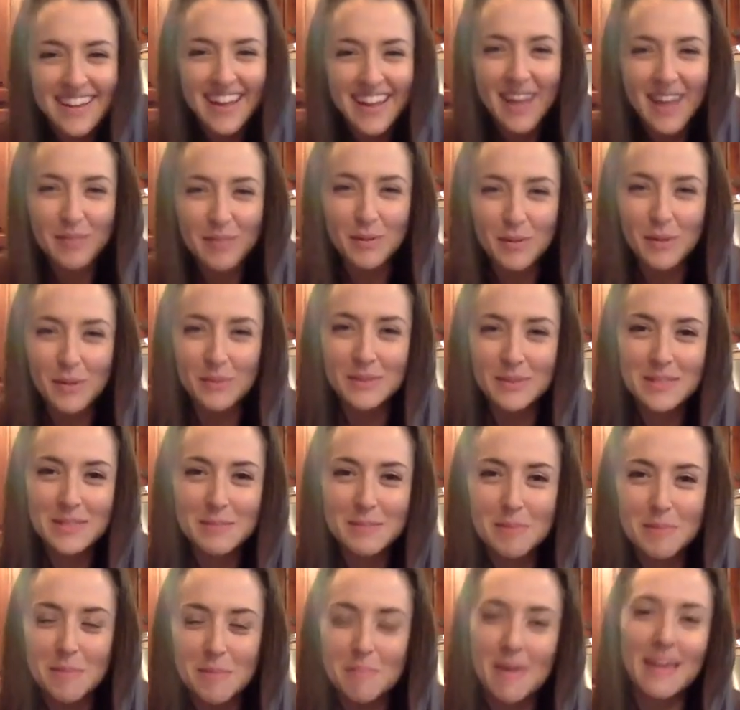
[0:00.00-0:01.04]
I'm going to
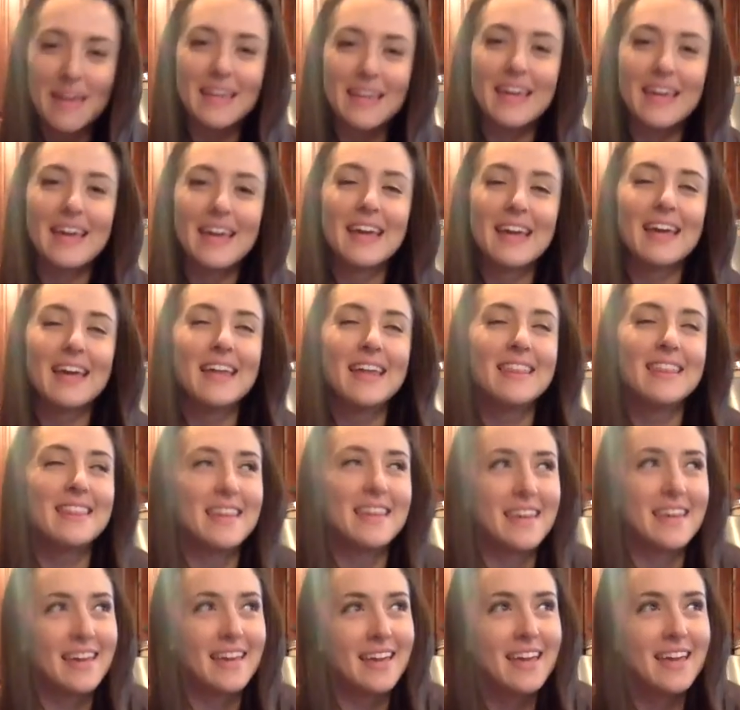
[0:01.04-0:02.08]
be making
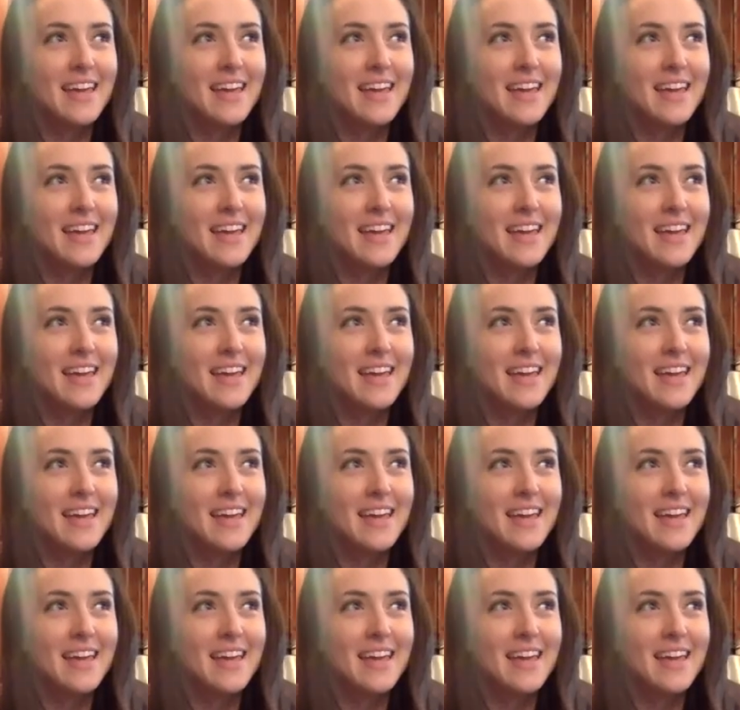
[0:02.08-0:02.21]
the